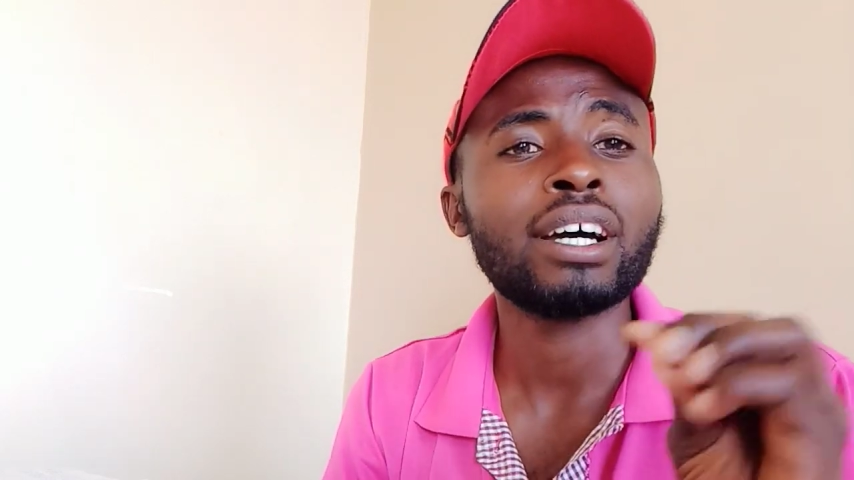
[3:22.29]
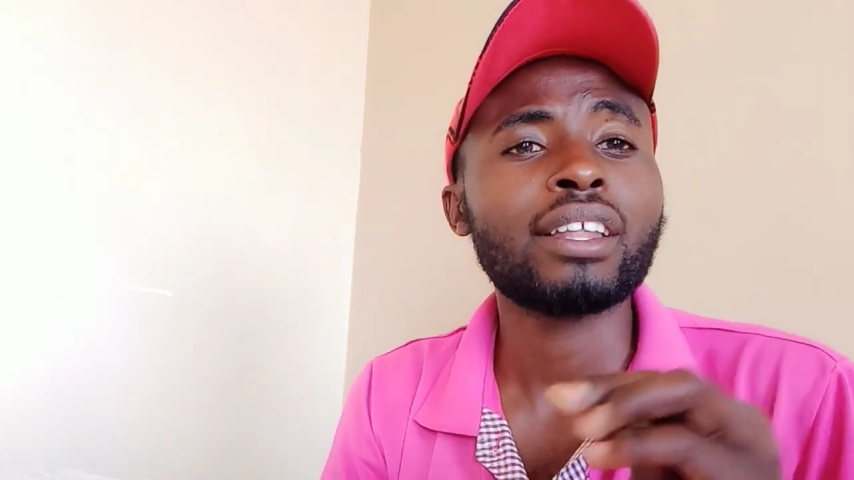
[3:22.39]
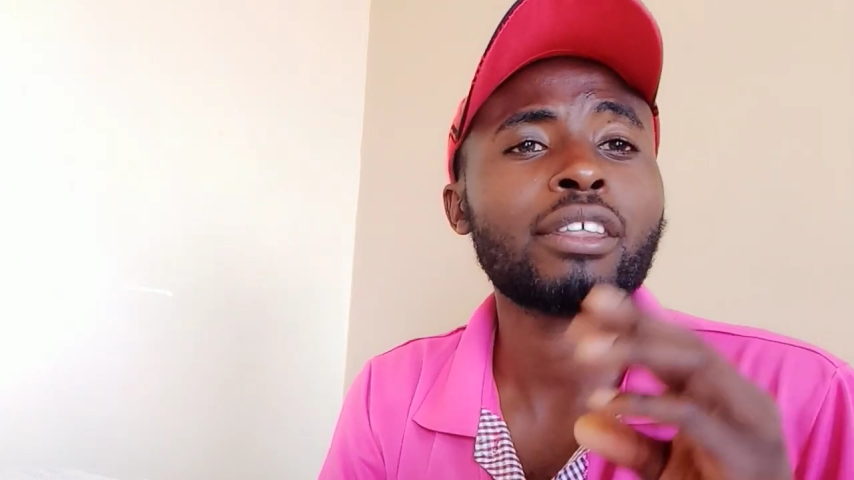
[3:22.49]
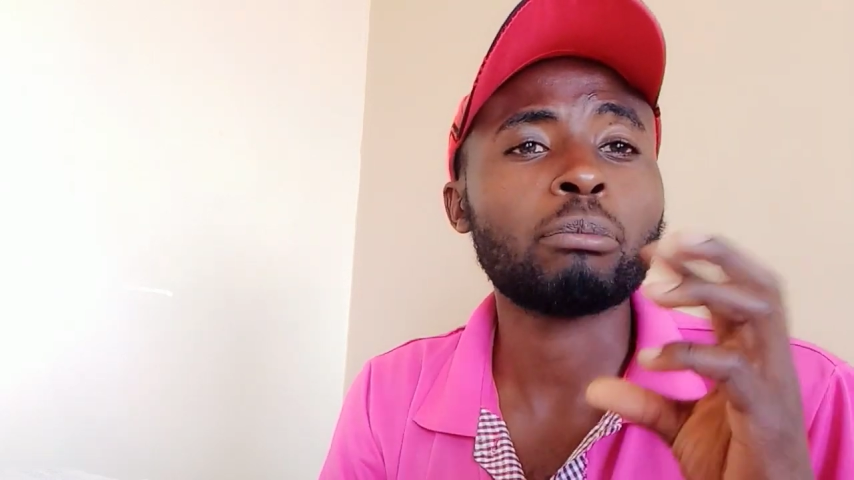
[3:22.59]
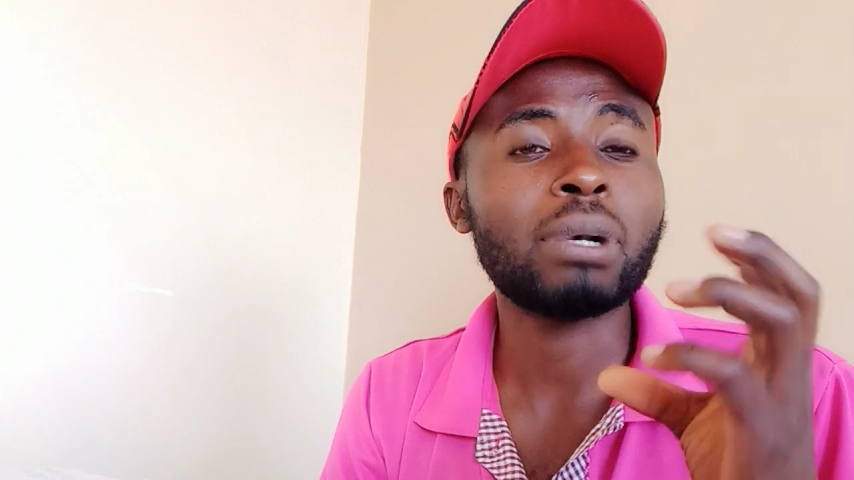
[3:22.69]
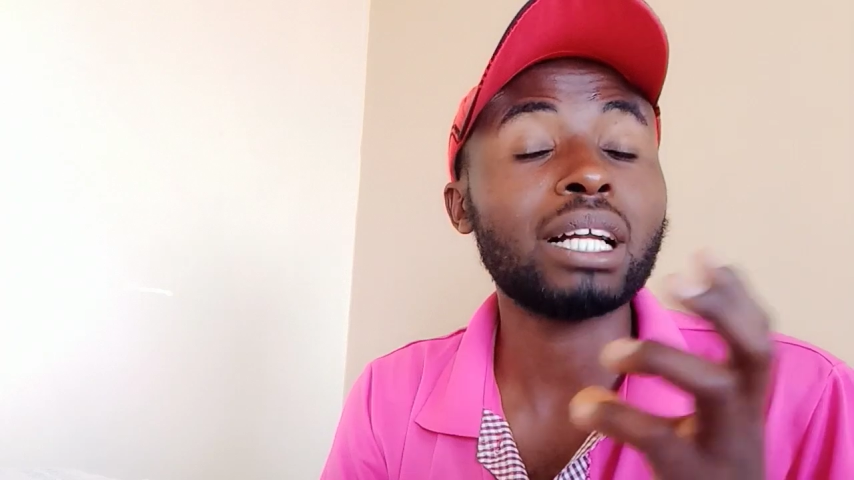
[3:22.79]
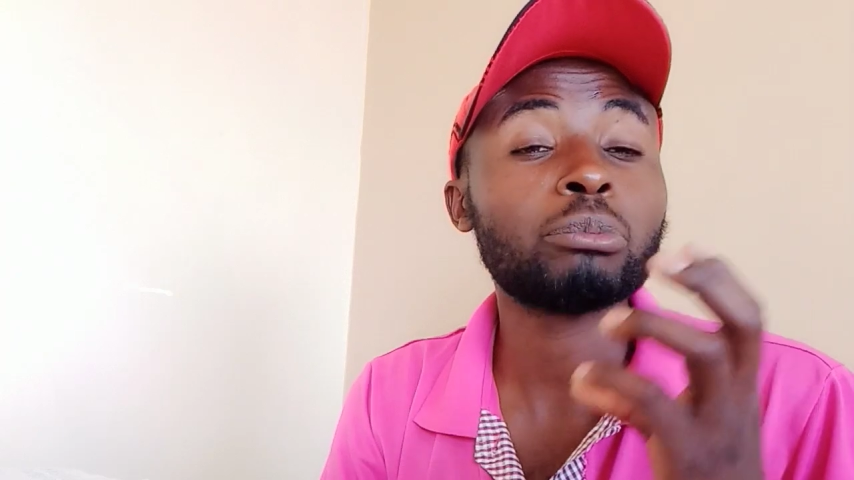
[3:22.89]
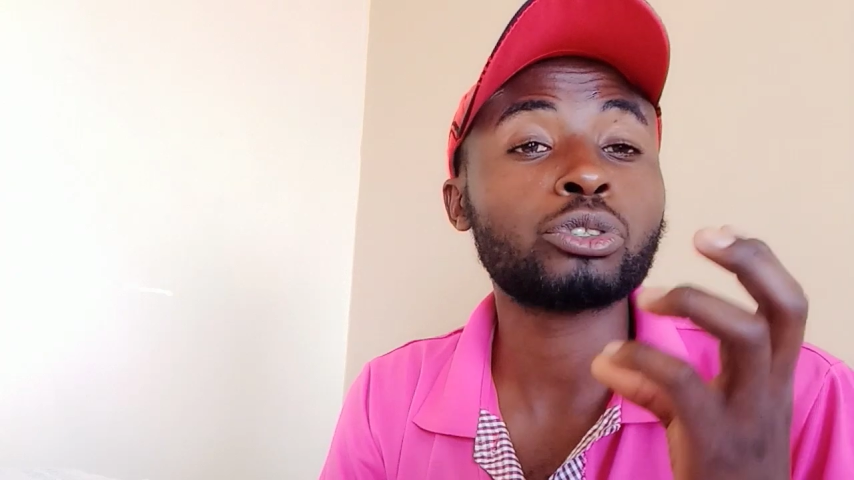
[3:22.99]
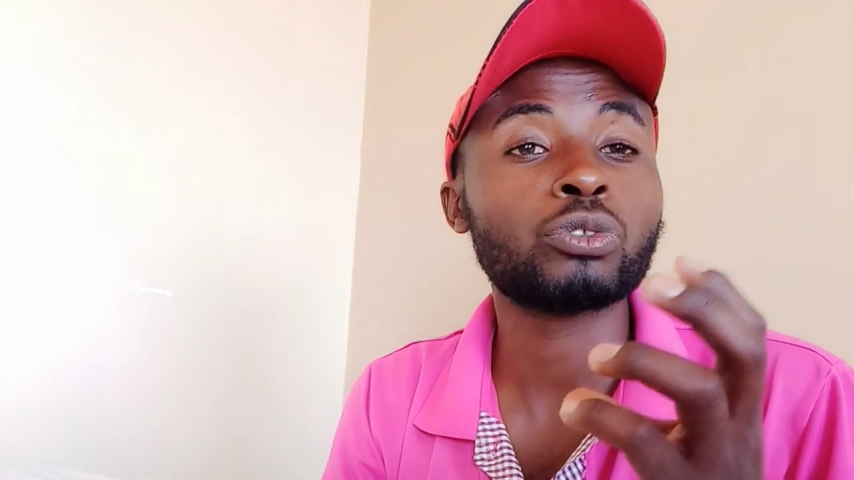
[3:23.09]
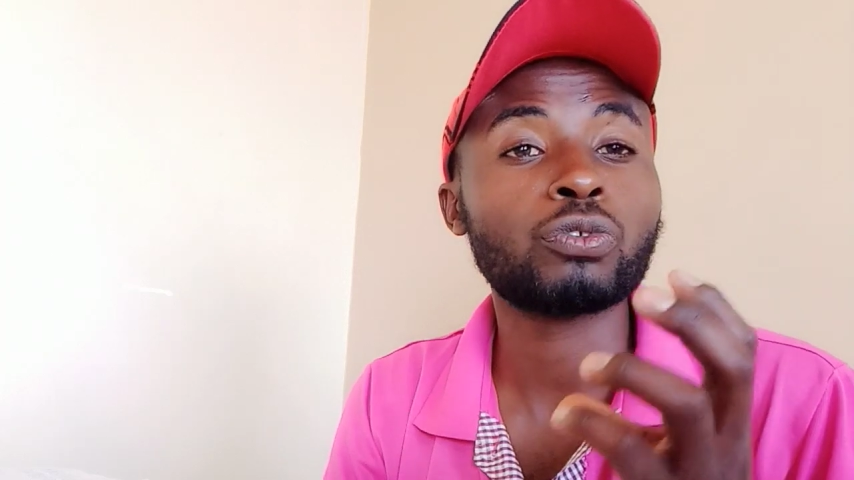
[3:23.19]
the
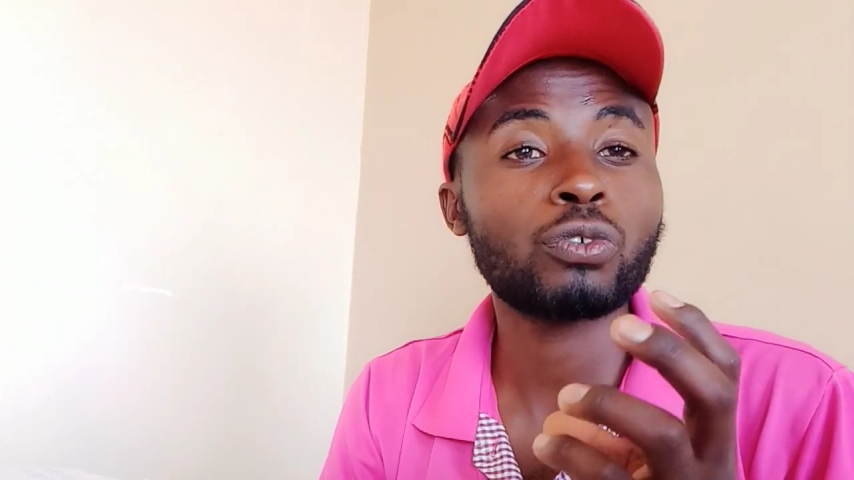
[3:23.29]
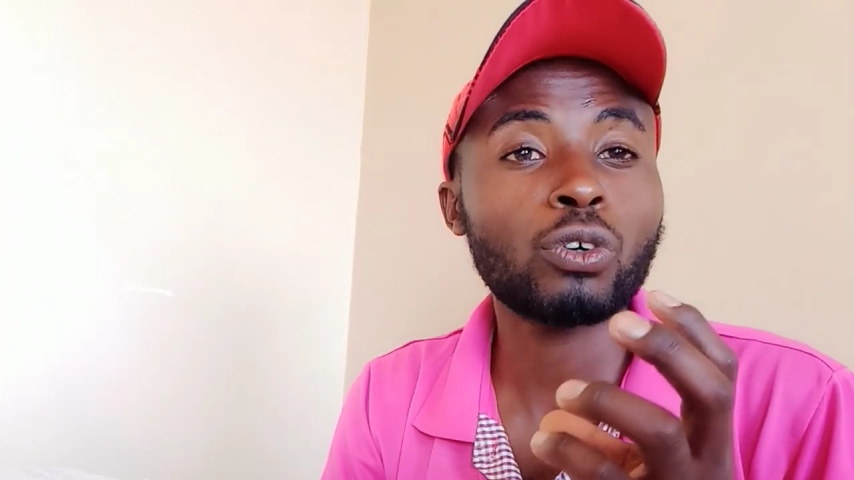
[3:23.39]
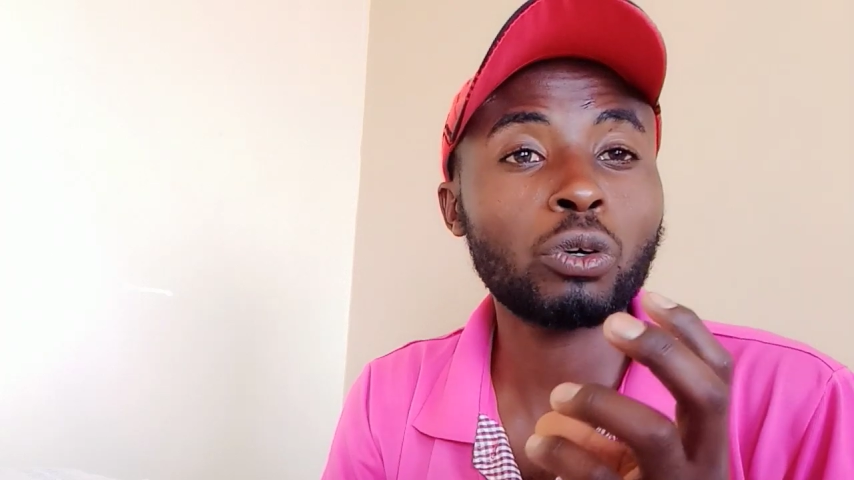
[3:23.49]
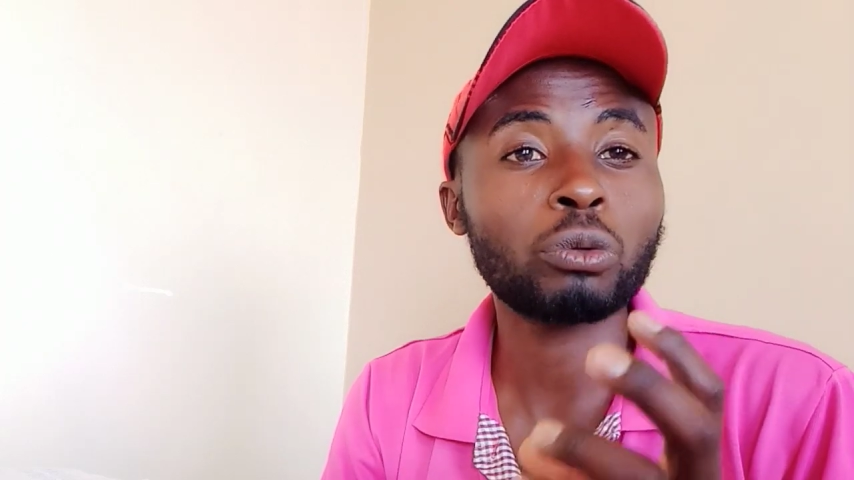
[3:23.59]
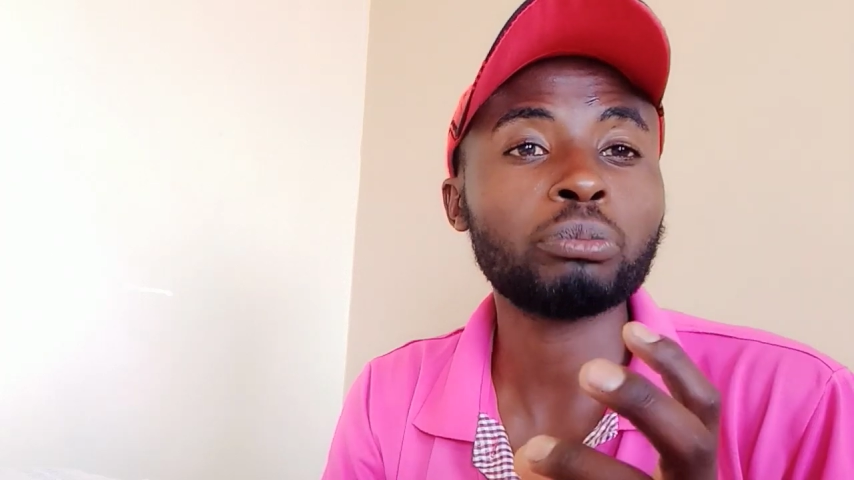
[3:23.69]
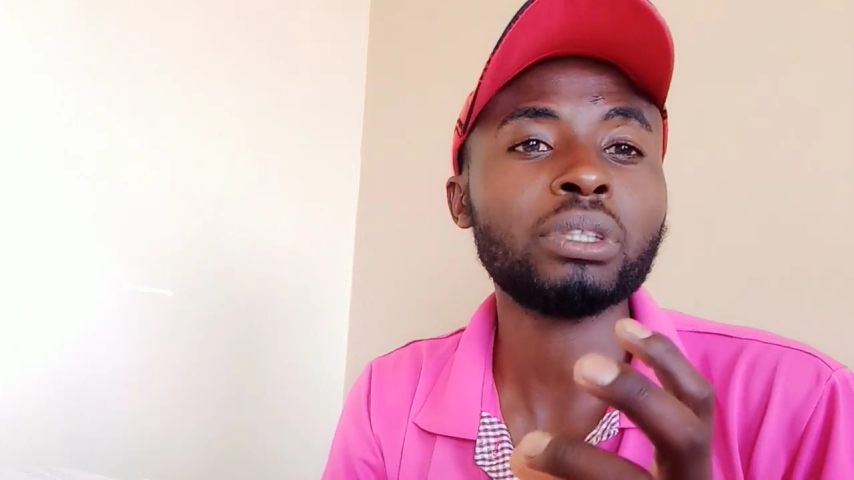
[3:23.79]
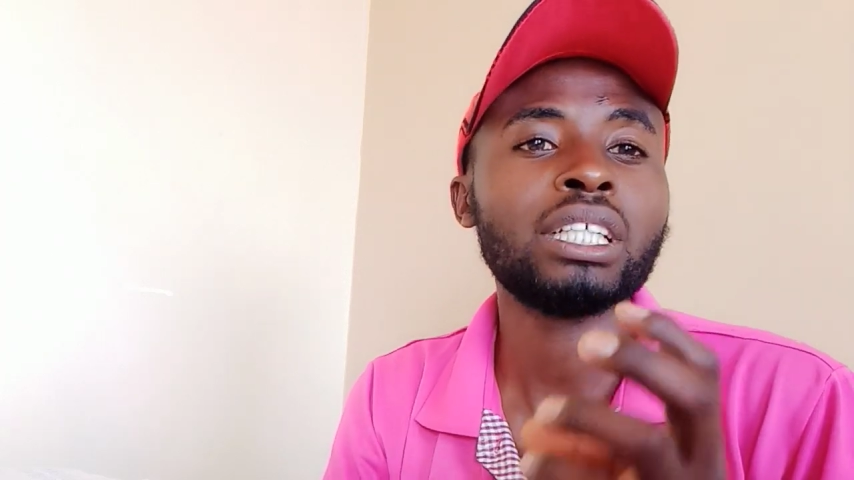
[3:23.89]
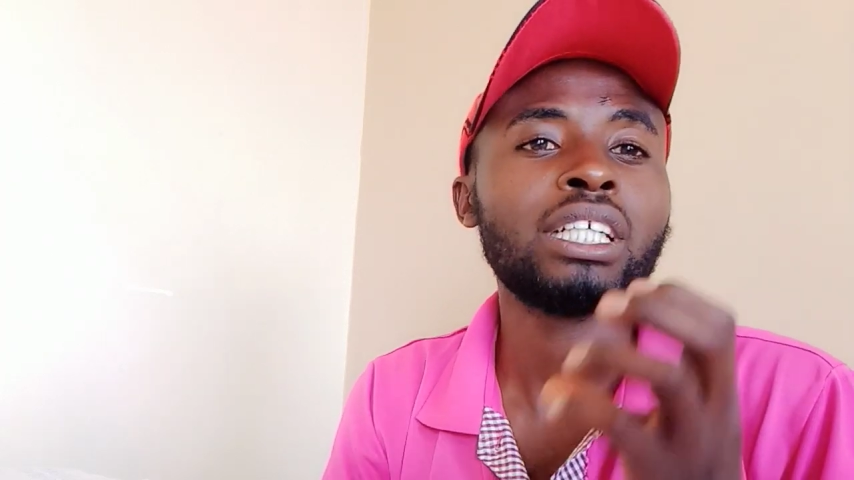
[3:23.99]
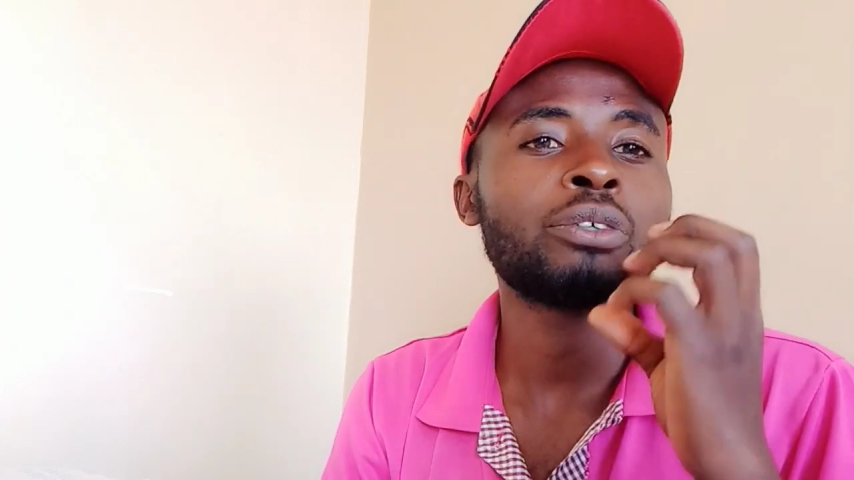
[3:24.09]
bulb to form.